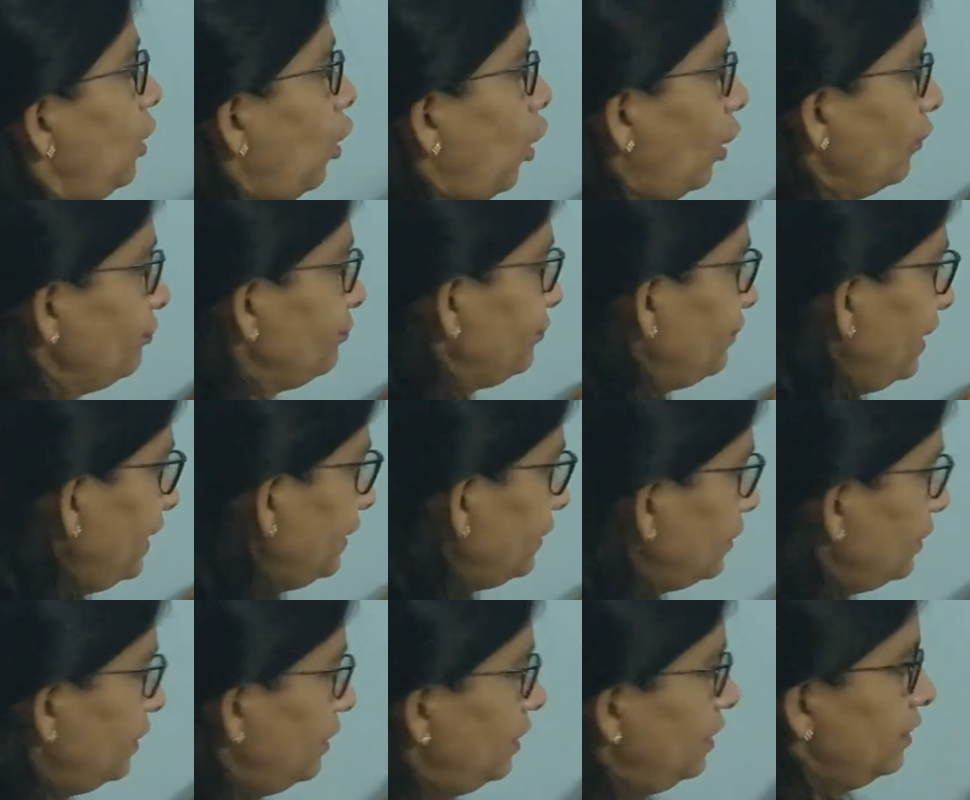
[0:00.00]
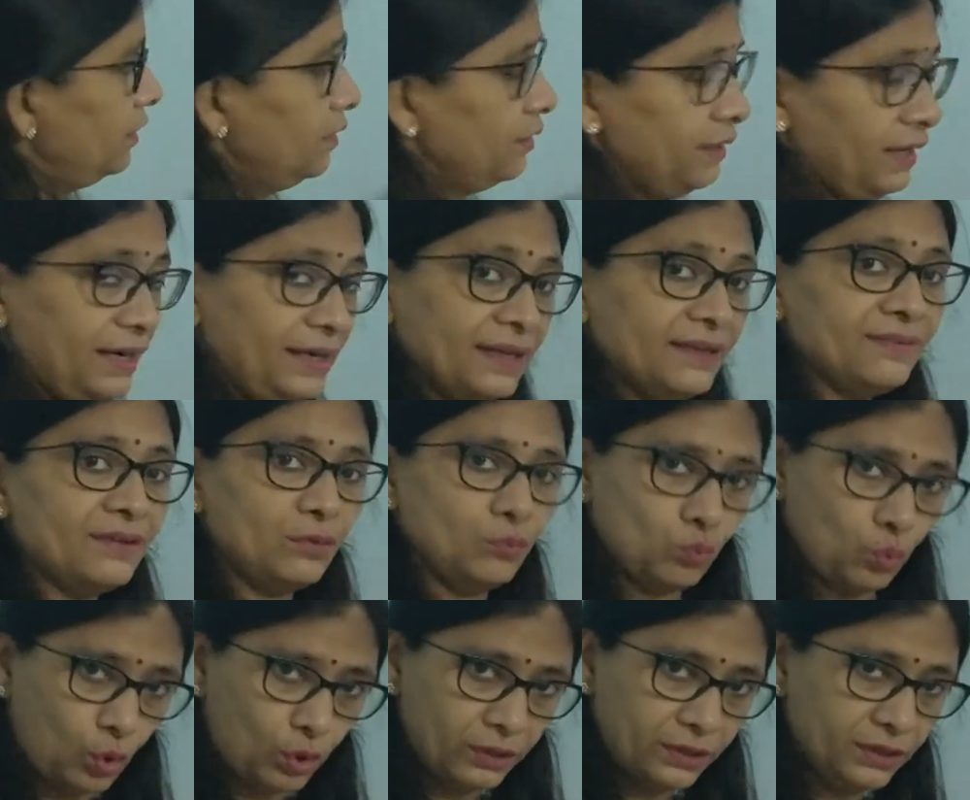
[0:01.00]
Offset, it is
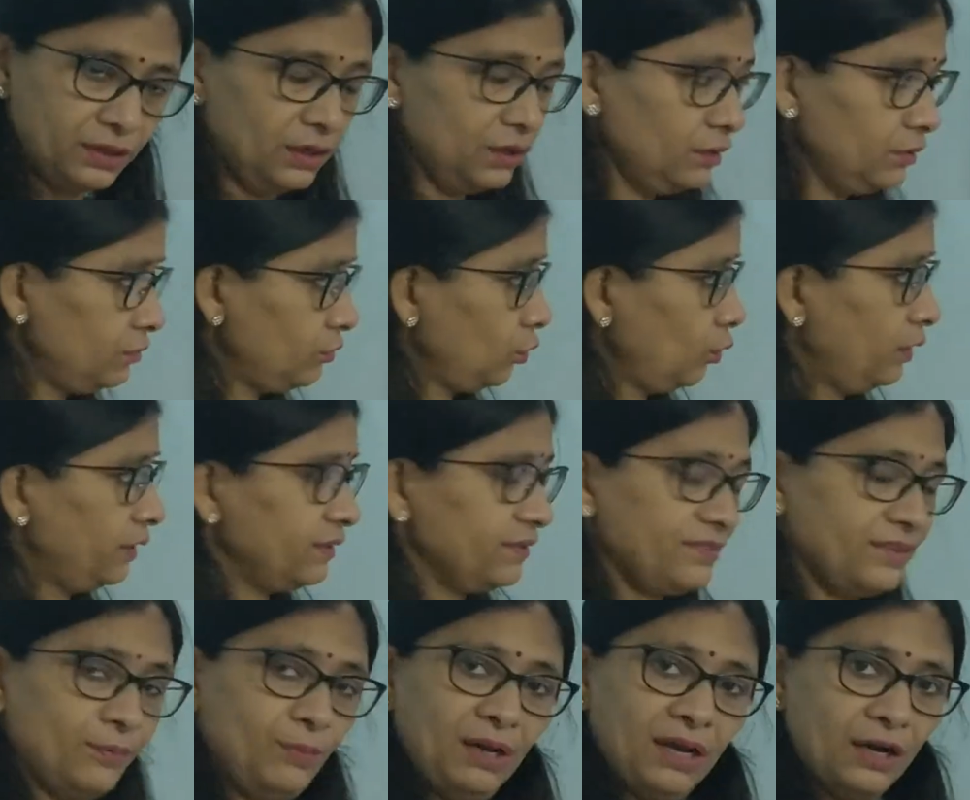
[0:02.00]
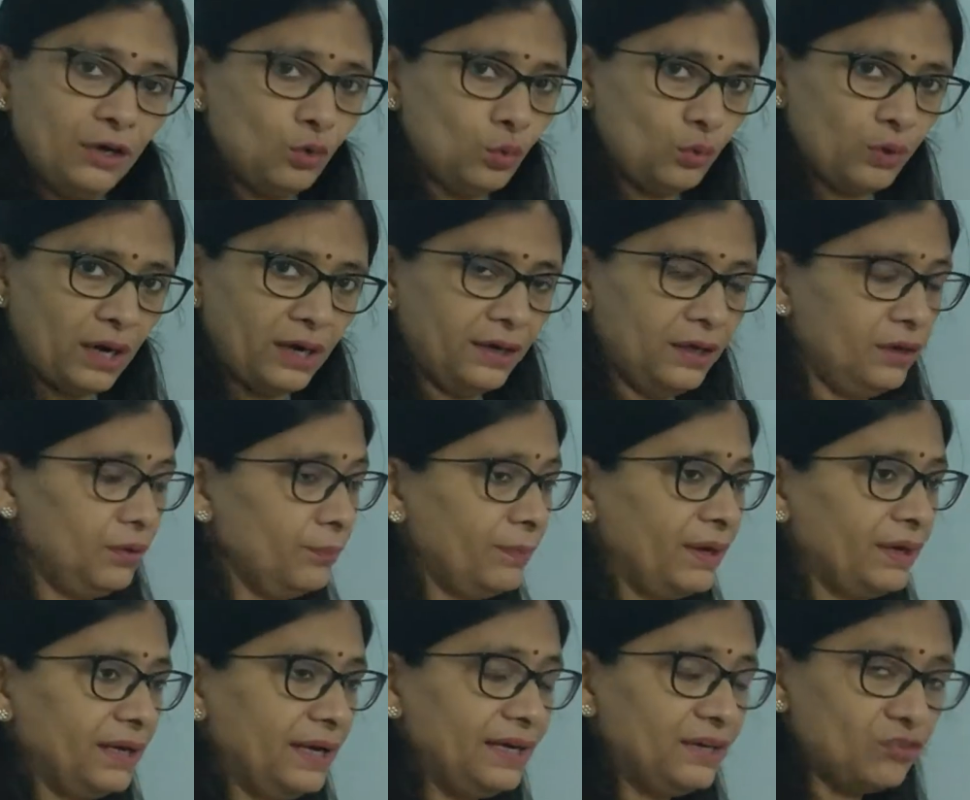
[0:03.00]
in water, so it is similar to runner,
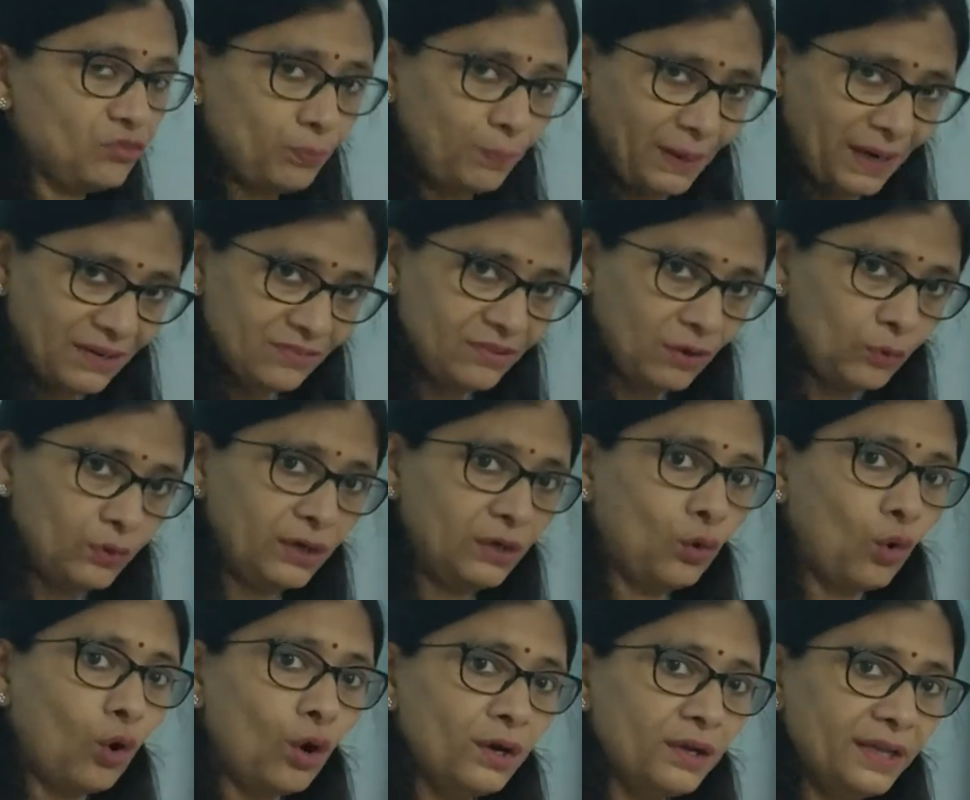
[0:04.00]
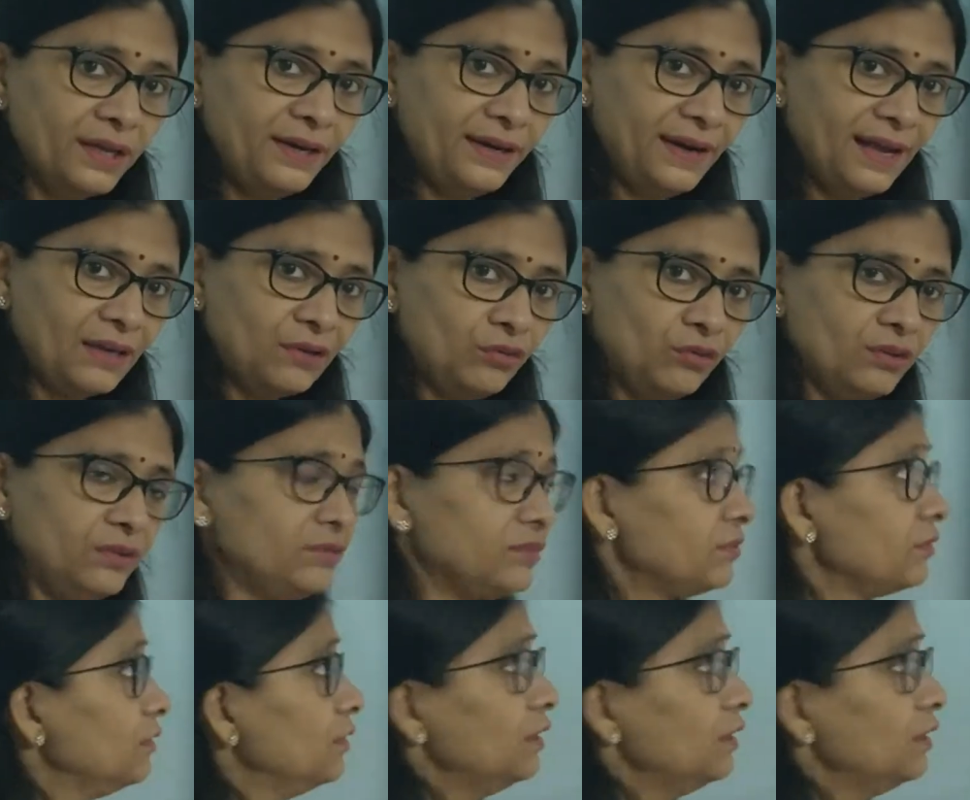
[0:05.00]
but it spreads out in all the directions.